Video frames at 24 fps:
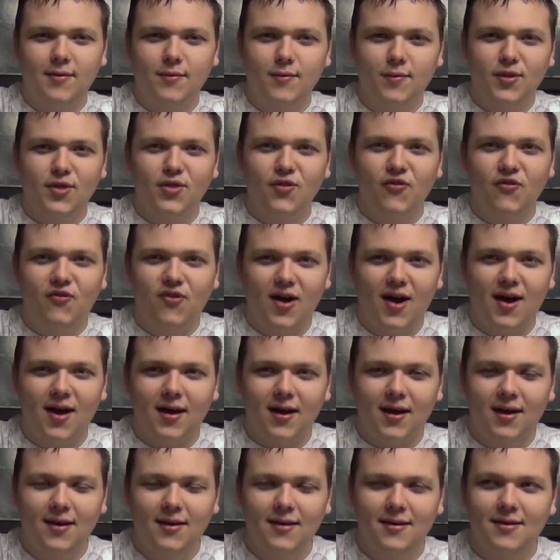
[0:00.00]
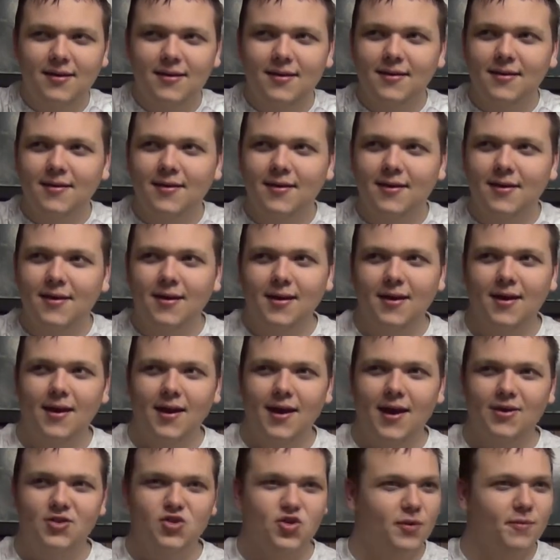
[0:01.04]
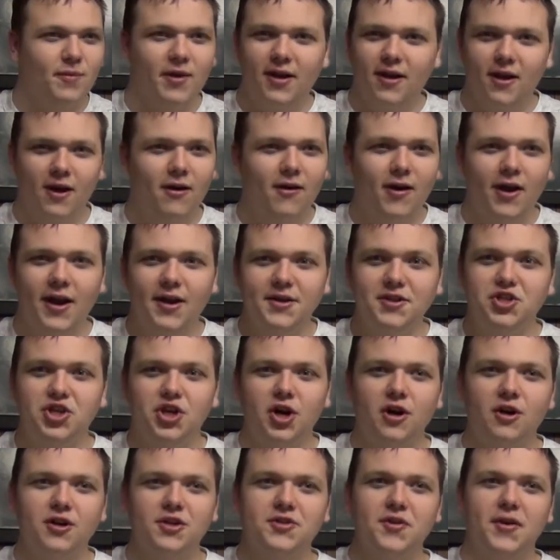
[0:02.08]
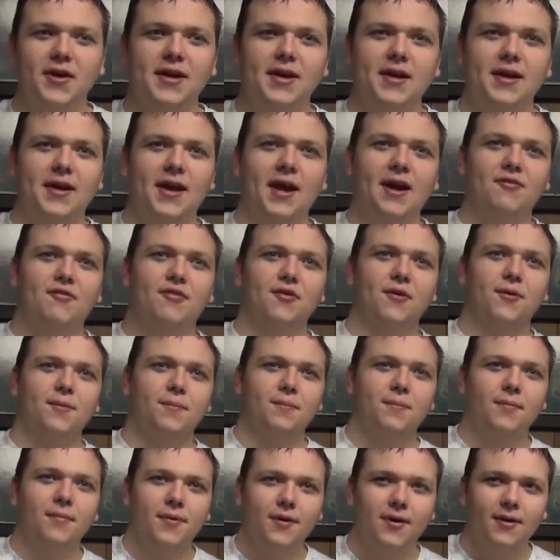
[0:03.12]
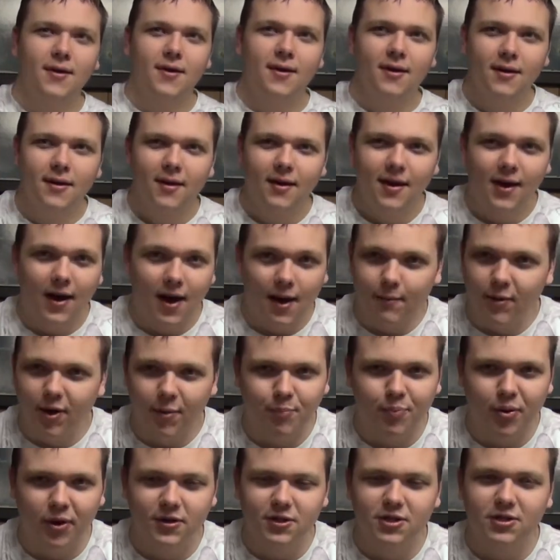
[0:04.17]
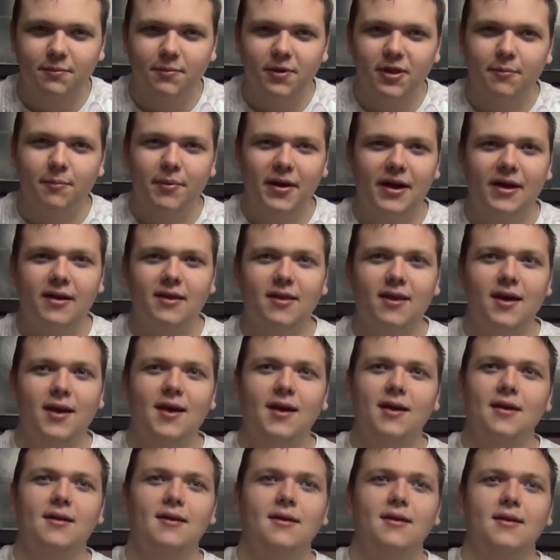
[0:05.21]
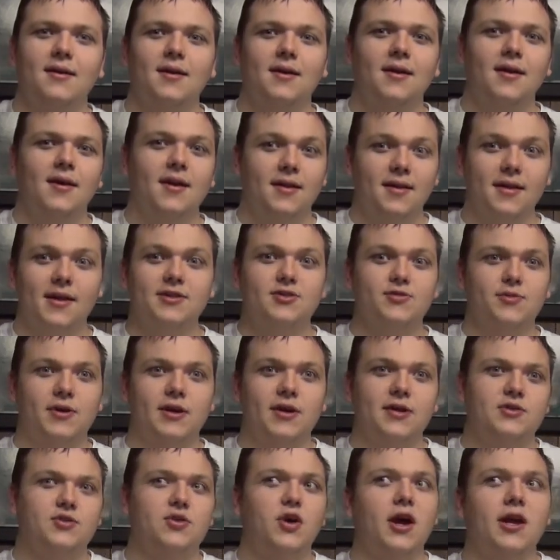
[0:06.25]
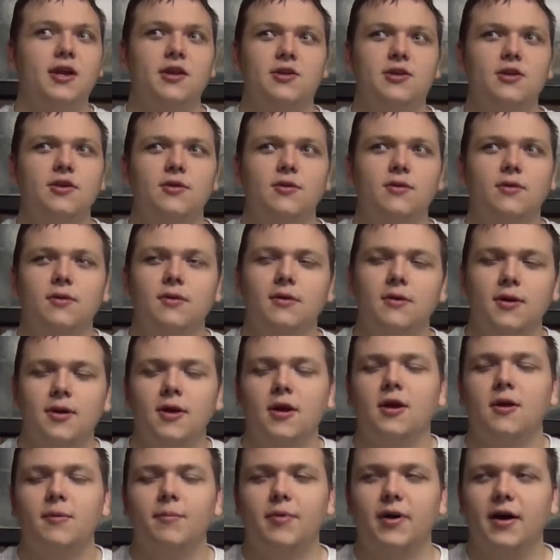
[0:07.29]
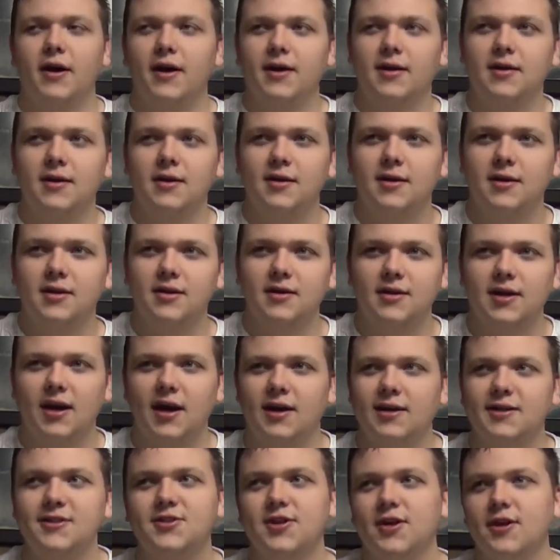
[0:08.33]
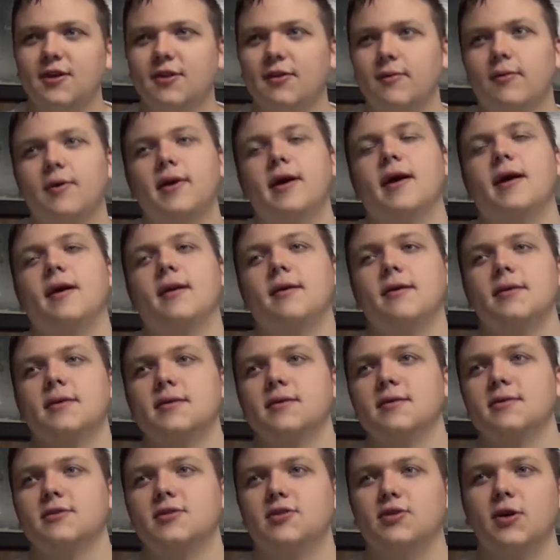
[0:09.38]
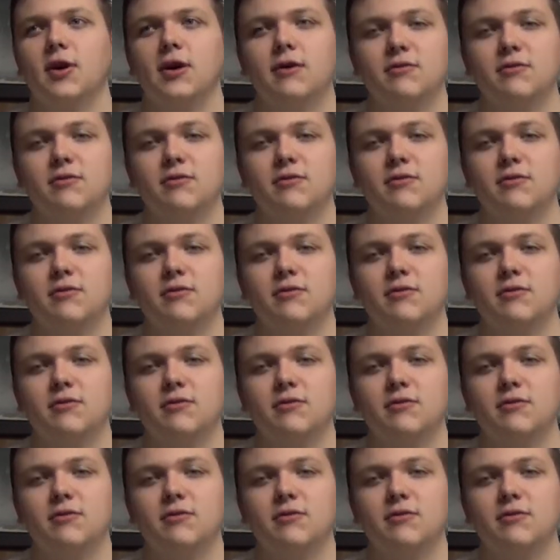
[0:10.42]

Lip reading: What the fuck? And so I'm like, alright, I charge right in after him. I'm gonna punch him in the back of the head. And that's what I tried to do. But he dodged out of the way. So